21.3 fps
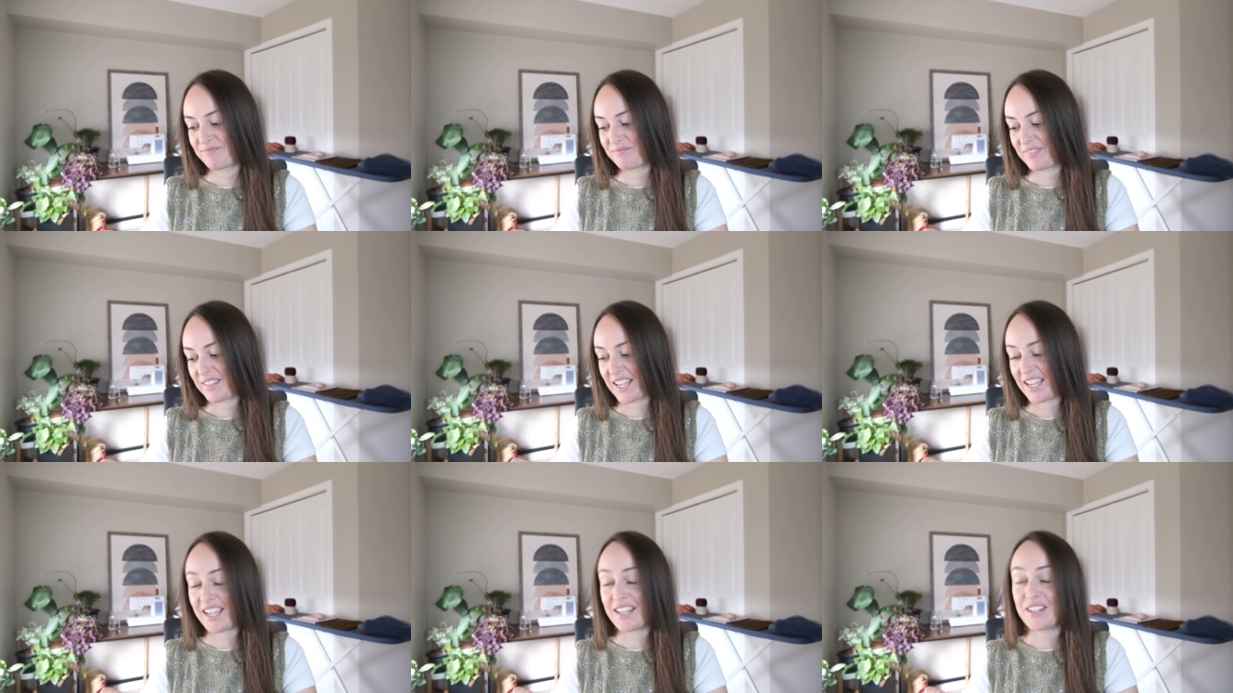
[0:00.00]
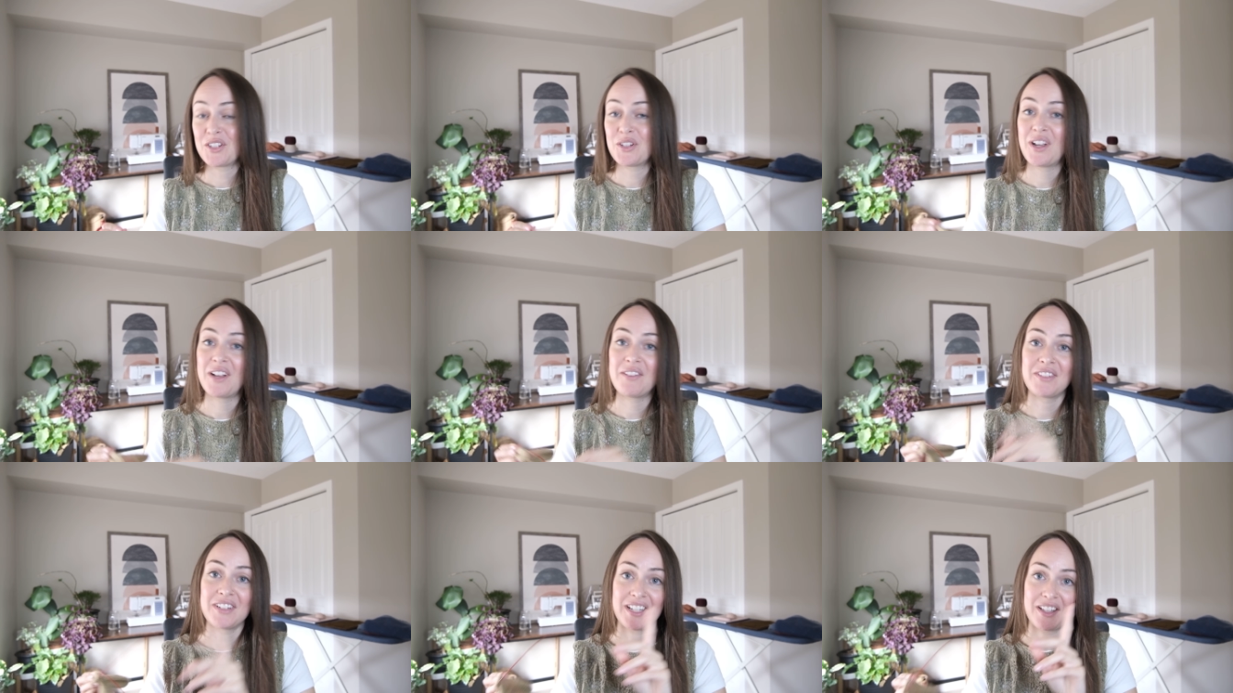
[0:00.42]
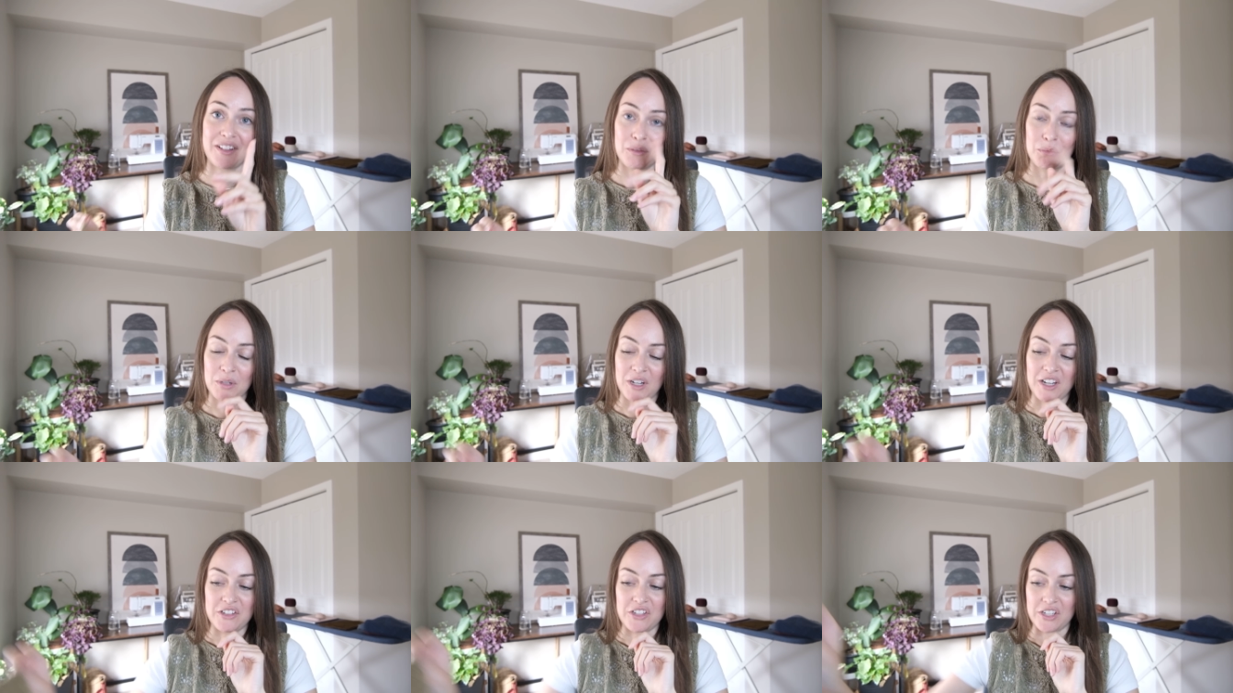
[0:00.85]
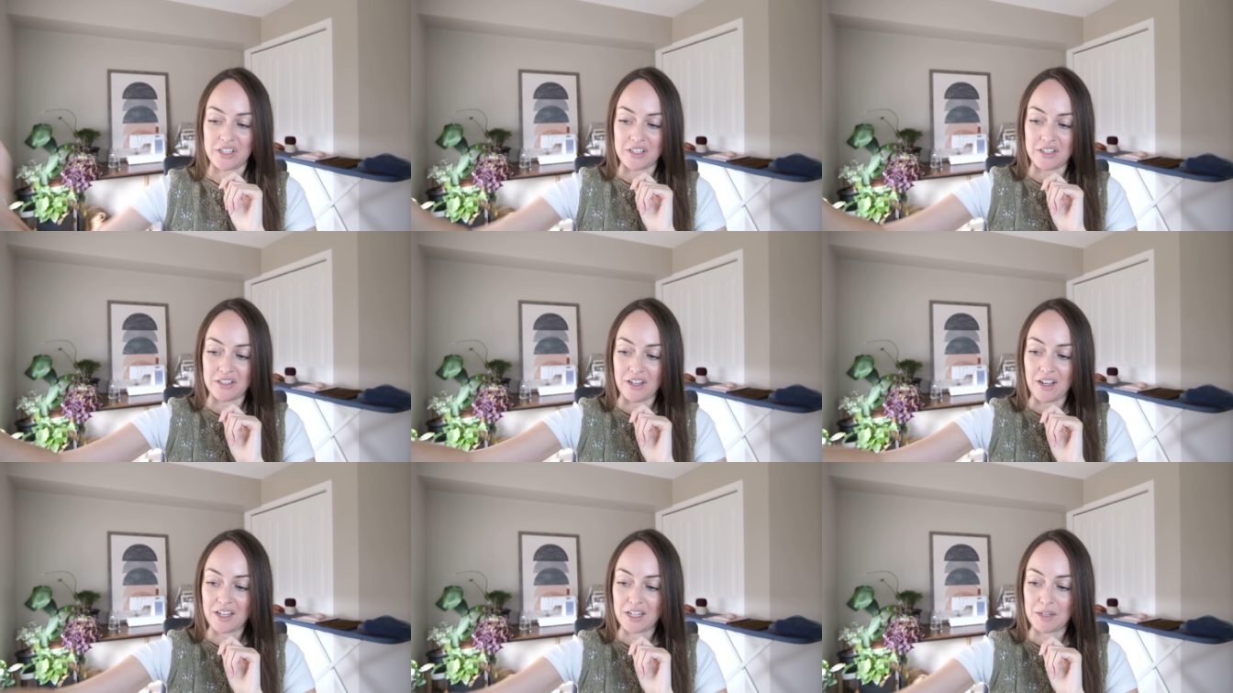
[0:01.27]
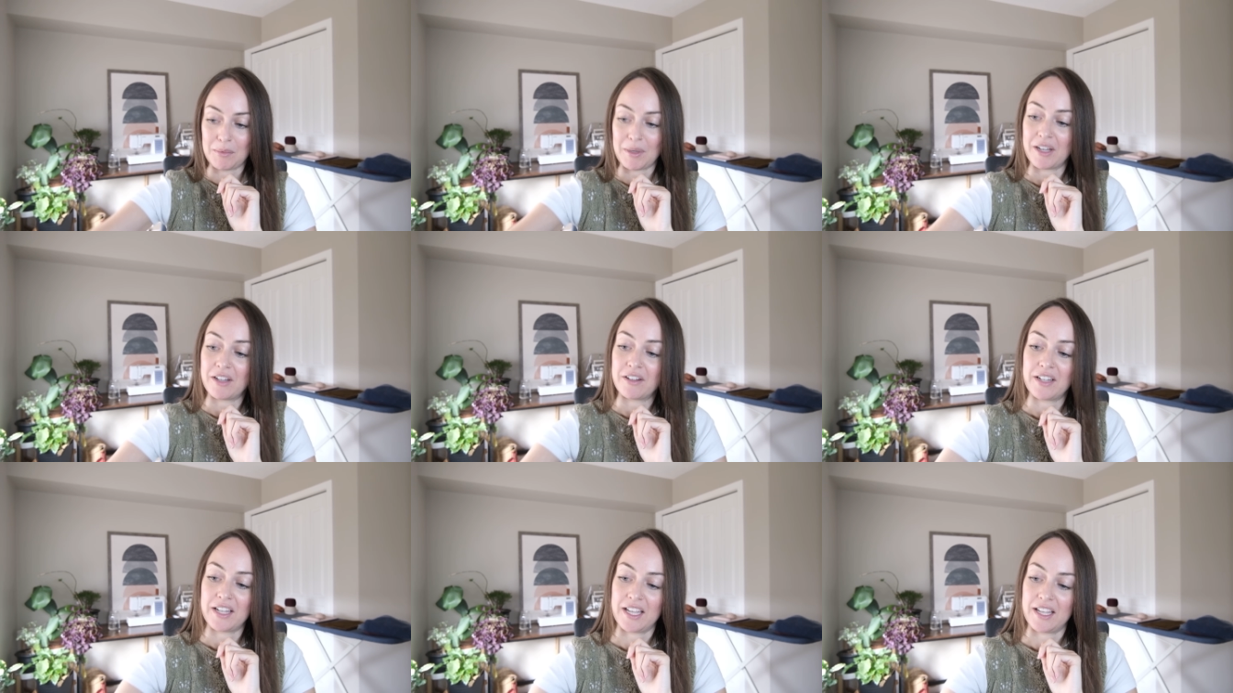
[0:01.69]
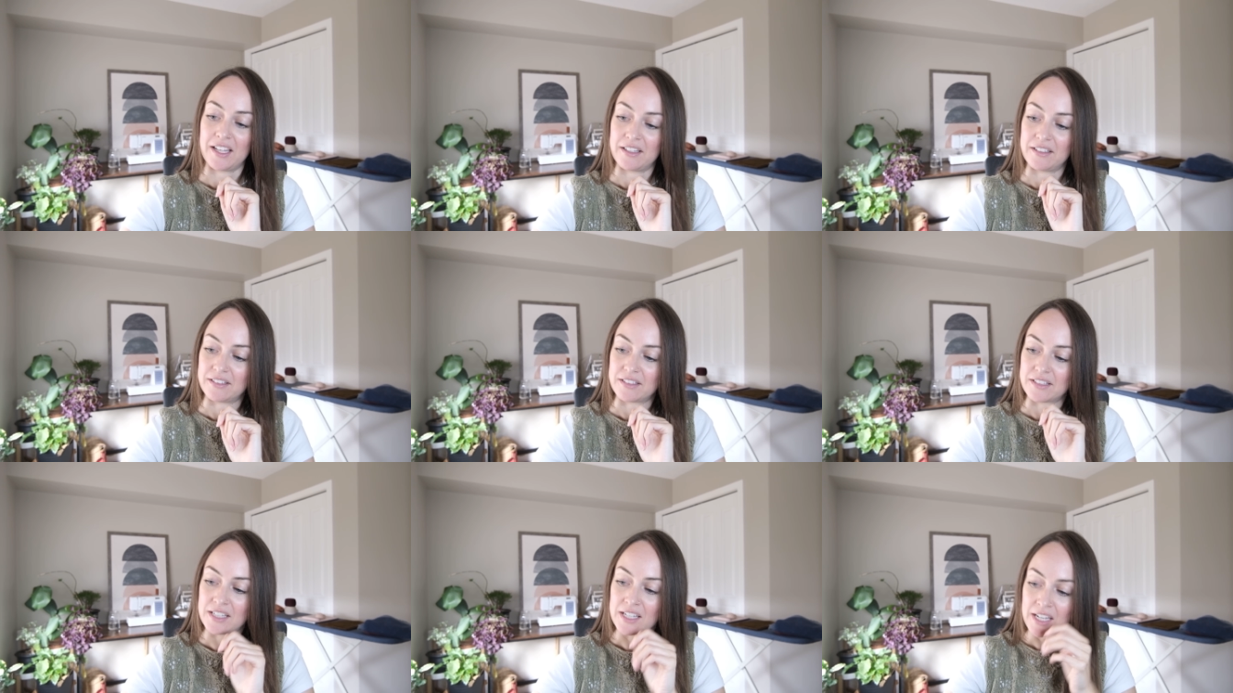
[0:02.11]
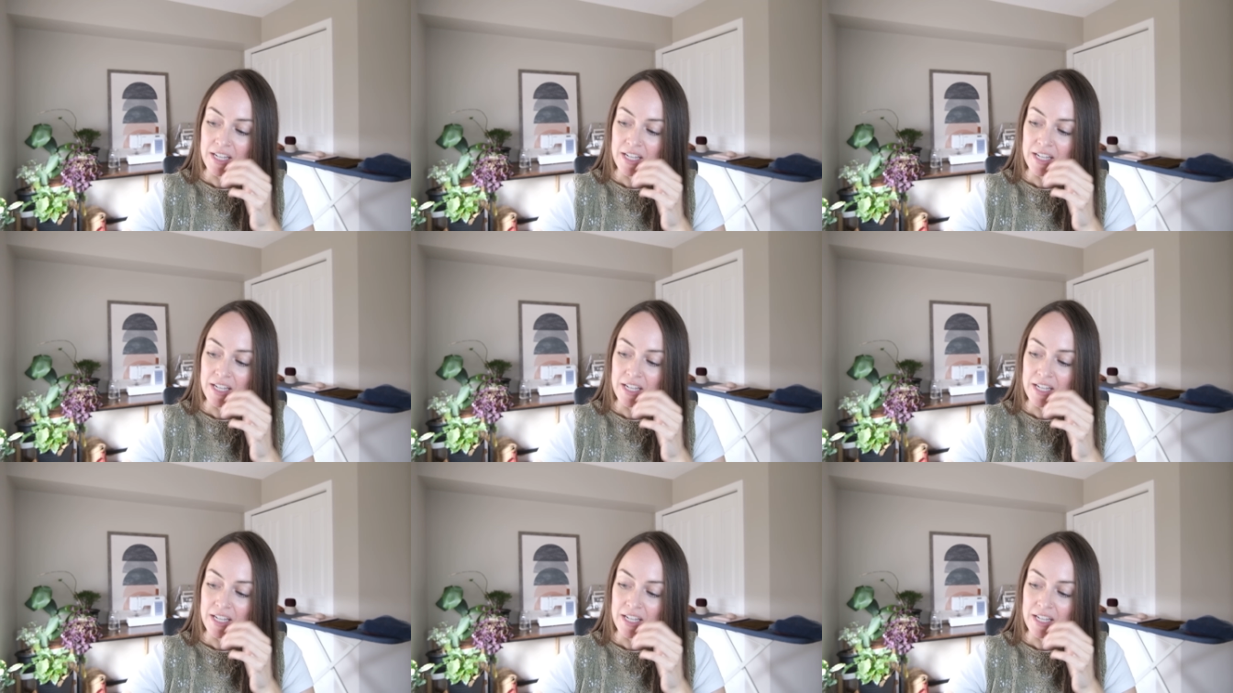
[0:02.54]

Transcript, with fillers: I do have another project to talk about, and